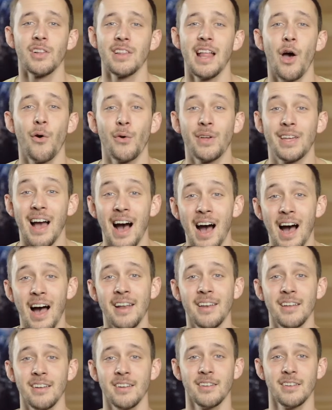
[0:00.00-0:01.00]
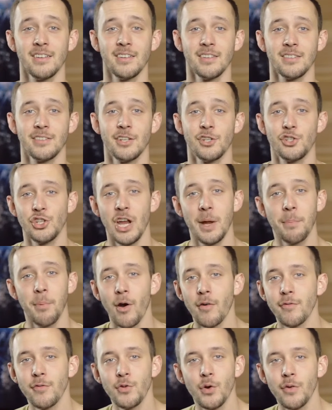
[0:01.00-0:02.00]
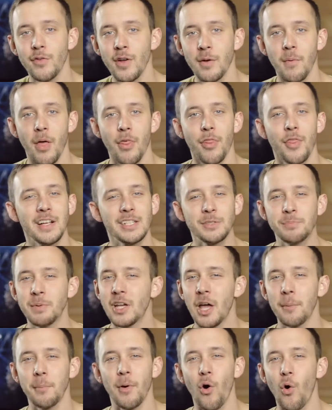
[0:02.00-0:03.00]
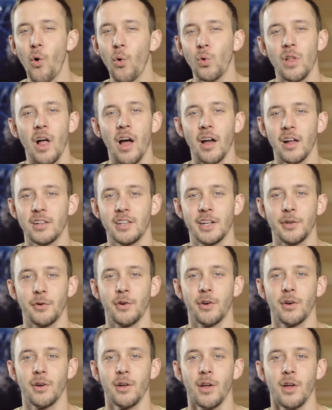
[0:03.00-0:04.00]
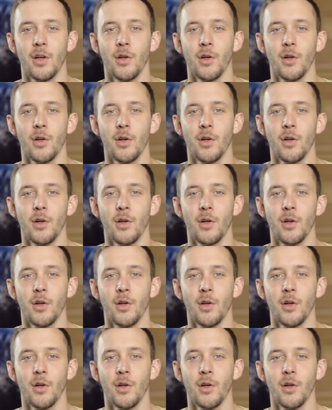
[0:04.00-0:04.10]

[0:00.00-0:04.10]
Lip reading: allow God to shape our view of him, things become a whole lot clearer.